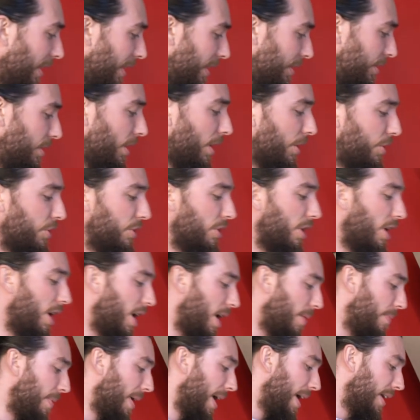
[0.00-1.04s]
induction
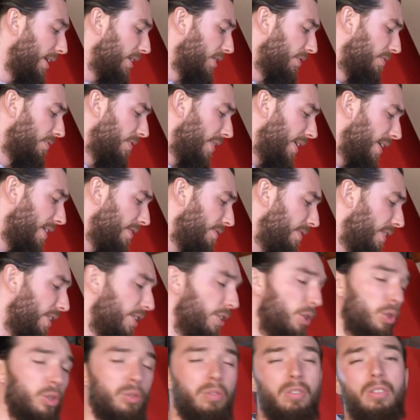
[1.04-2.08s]
hob, and it's very, very
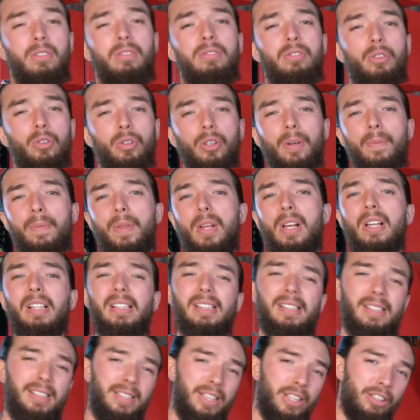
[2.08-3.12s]
useful for
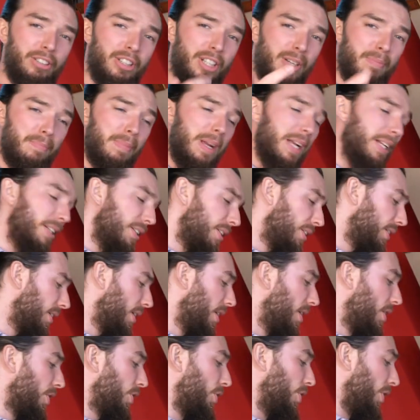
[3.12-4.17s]
searing meats,
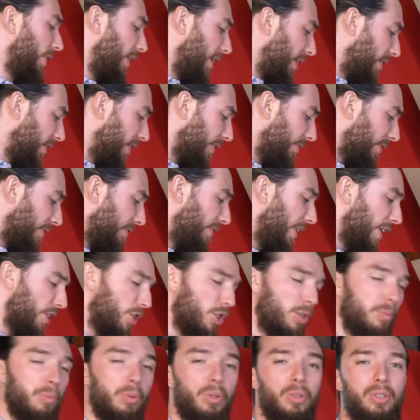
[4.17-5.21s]
cooking different
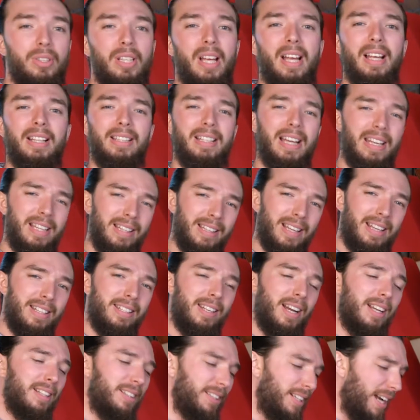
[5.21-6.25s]
vegetables, getting that
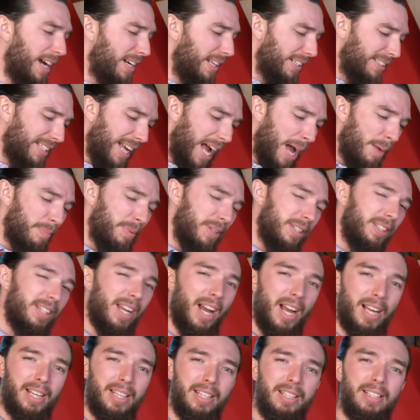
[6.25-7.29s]
nice kind of
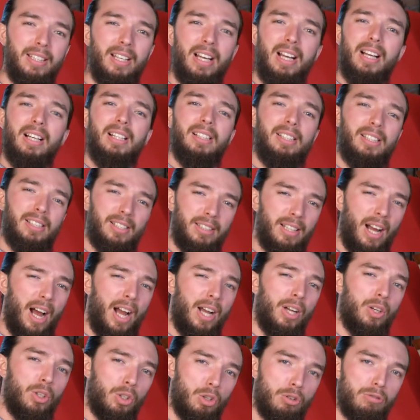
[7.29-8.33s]
teppanyaki
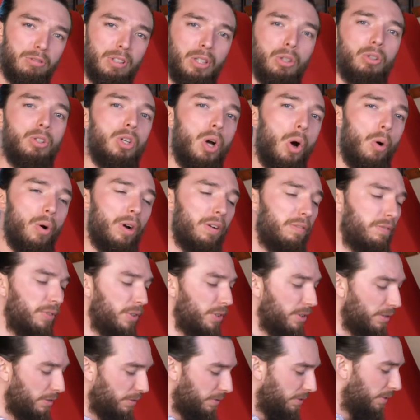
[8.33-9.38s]
style grill going
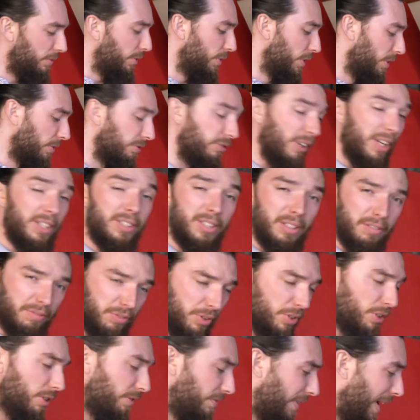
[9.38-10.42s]
for your friends and
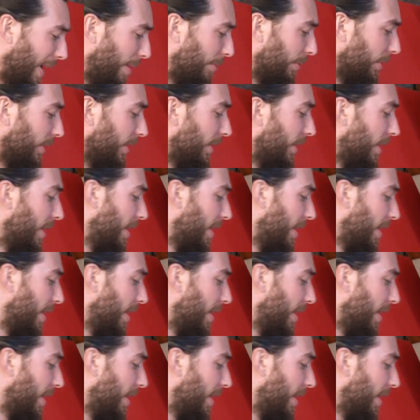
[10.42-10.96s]
for your family.